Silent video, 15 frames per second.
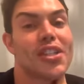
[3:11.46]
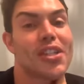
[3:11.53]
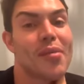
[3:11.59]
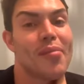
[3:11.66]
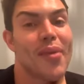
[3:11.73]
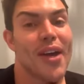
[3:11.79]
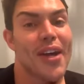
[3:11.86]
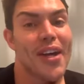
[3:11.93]

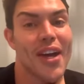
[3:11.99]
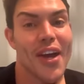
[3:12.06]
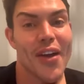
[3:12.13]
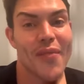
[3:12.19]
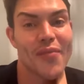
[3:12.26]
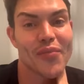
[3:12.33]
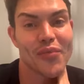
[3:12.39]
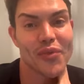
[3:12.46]
be
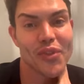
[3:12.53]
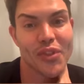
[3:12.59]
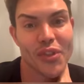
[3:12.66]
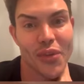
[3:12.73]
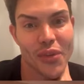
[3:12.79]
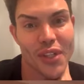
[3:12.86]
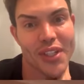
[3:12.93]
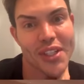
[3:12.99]

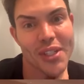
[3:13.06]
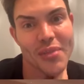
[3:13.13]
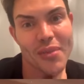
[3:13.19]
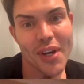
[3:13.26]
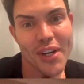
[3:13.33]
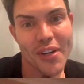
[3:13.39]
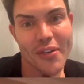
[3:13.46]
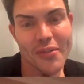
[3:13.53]
talking to
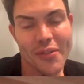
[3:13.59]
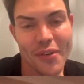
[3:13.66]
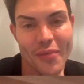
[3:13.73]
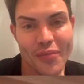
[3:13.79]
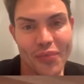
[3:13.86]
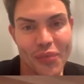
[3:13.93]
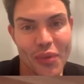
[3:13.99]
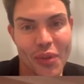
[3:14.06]
one of...
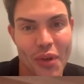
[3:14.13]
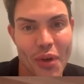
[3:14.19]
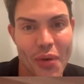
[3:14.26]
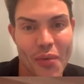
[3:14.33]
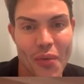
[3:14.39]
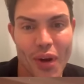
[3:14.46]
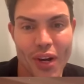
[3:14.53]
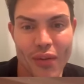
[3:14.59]
Ain't letting me
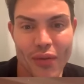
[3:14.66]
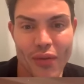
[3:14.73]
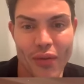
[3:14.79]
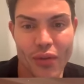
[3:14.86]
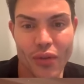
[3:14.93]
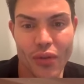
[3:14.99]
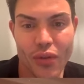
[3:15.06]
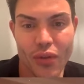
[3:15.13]
pin it,
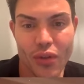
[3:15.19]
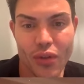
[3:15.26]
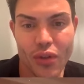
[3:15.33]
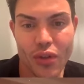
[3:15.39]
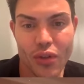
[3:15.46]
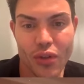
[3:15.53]
that's annoying.